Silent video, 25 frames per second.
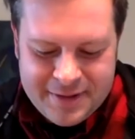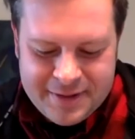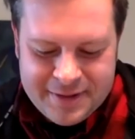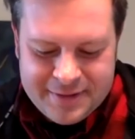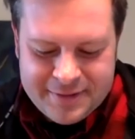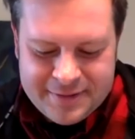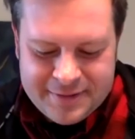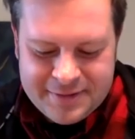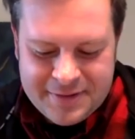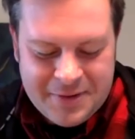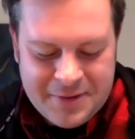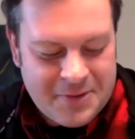
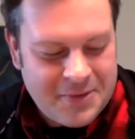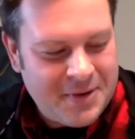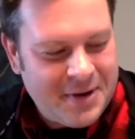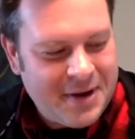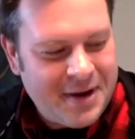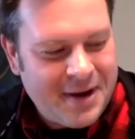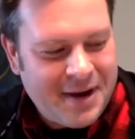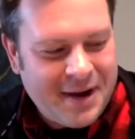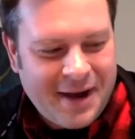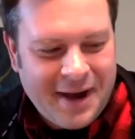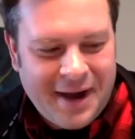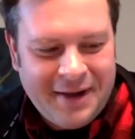So
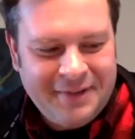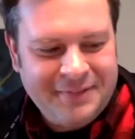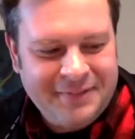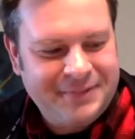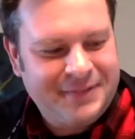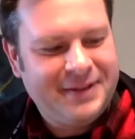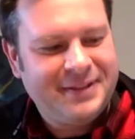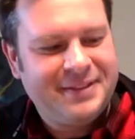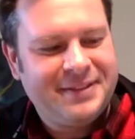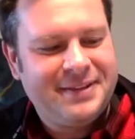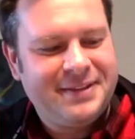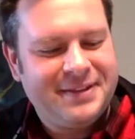I
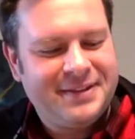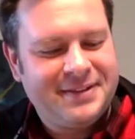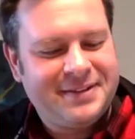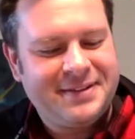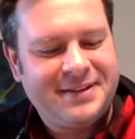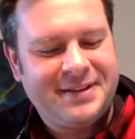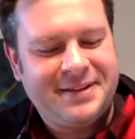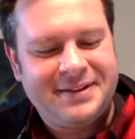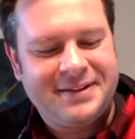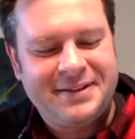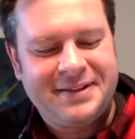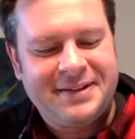find this
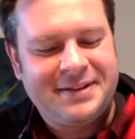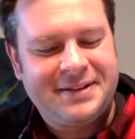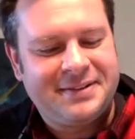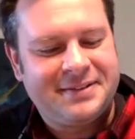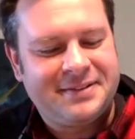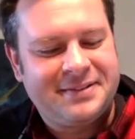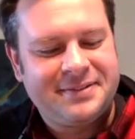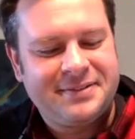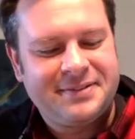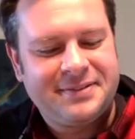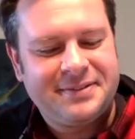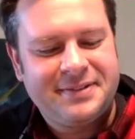ending